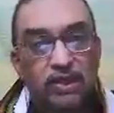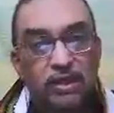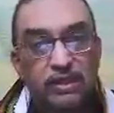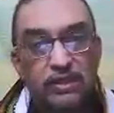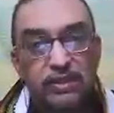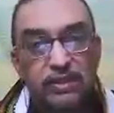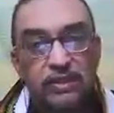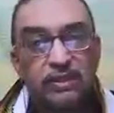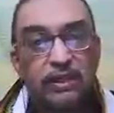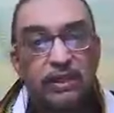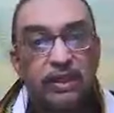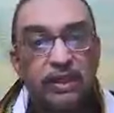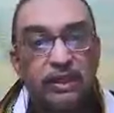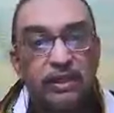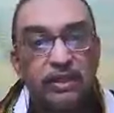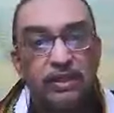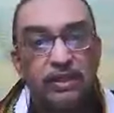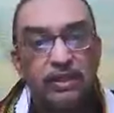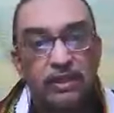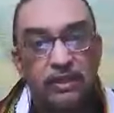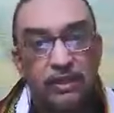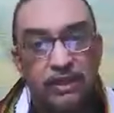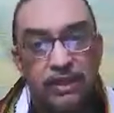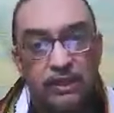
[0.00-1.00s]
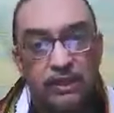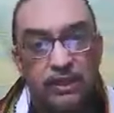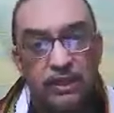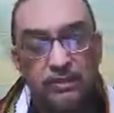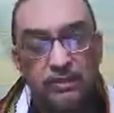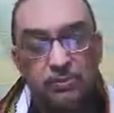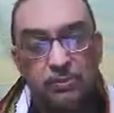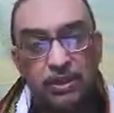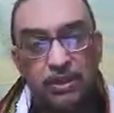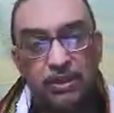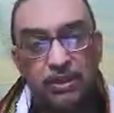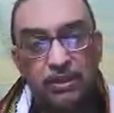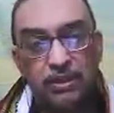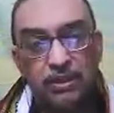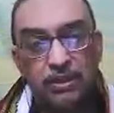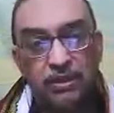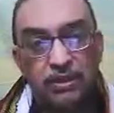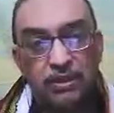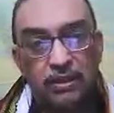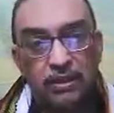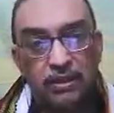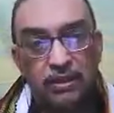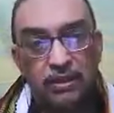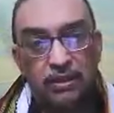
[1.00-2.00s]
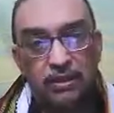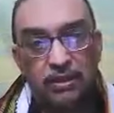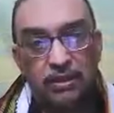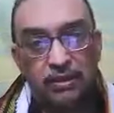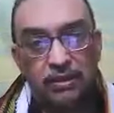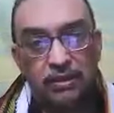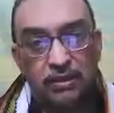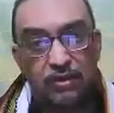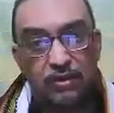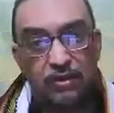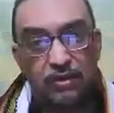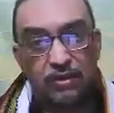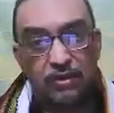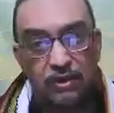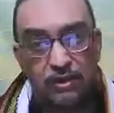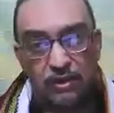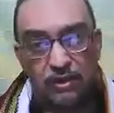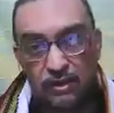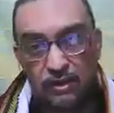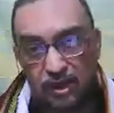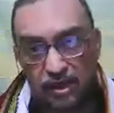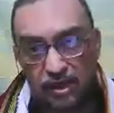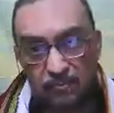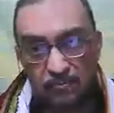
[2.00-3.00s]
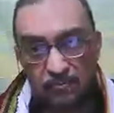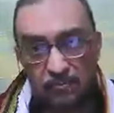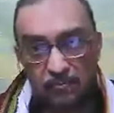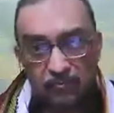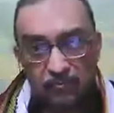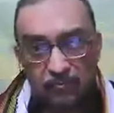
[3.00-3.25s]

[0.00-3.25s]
incident that has been described.